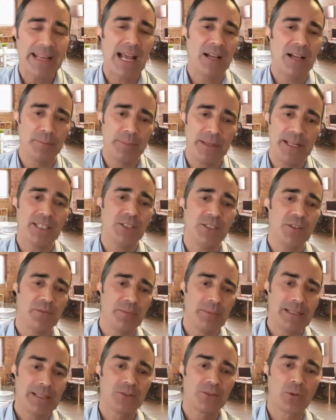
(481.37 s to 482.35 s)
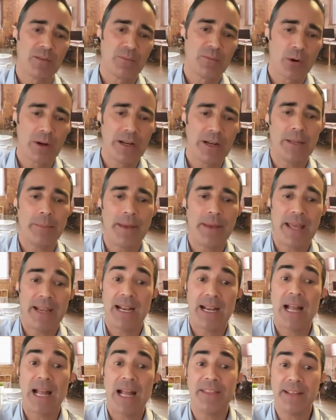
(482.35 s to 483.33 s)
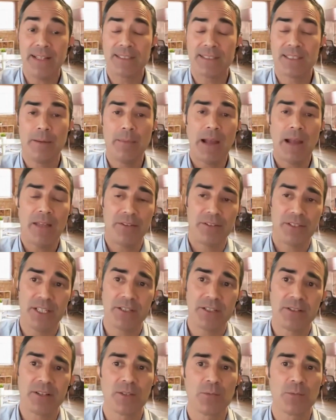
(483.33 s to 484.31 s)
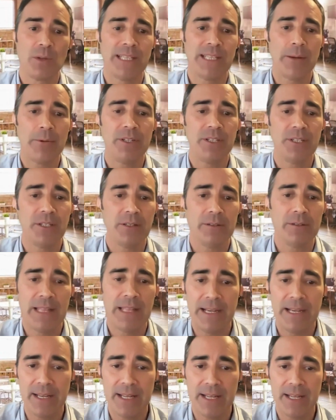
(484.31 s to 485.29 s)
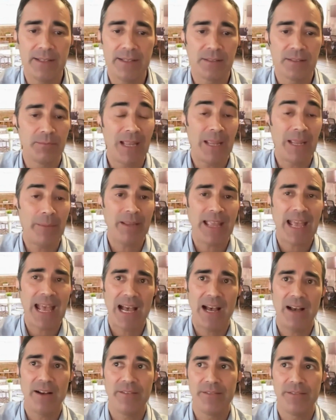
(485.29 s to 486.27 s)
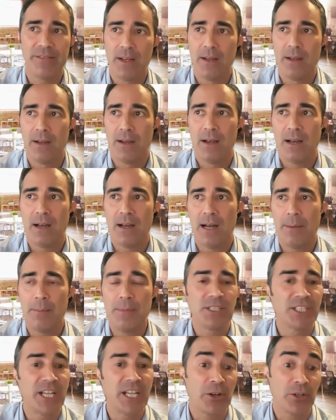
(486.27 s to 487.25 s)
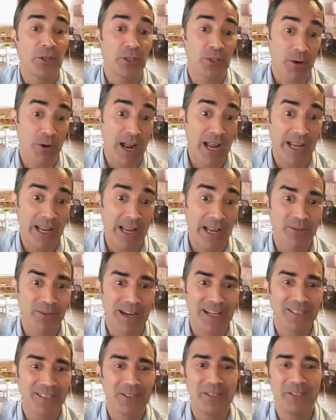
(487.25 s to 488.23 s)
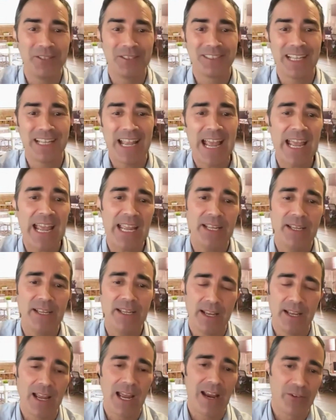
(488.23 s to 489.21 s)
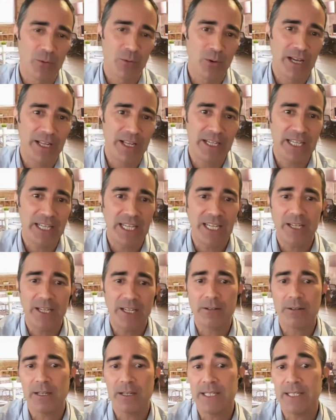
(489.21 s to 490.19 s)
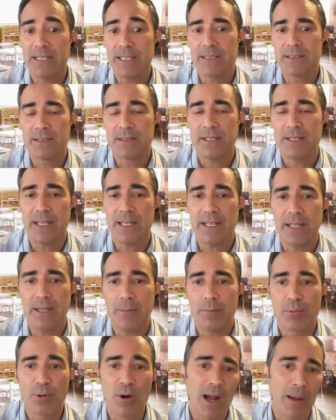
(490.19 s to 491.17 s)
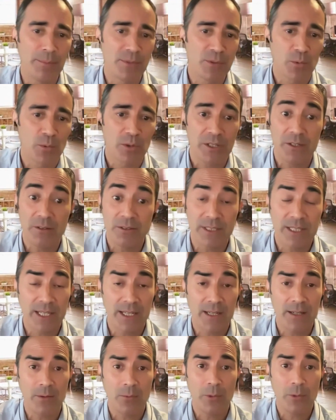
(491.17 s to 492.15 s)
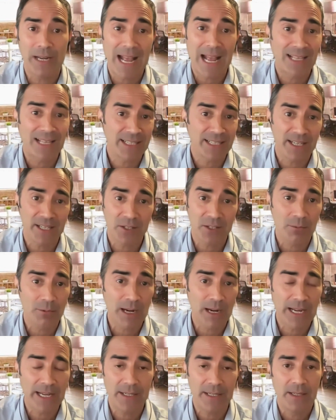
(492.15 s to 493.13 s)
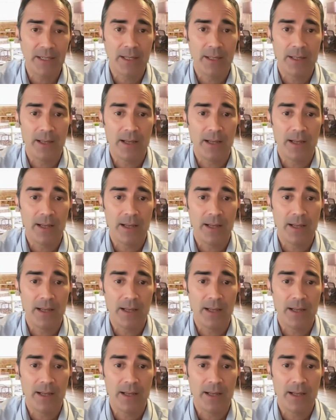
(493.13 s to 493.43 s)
now, because you've been sort of more independent, I think in some other districts, what they would do then is maybe have shared drives, right? So you can say, hey, everyone, here is the prompts we're using when asking it to write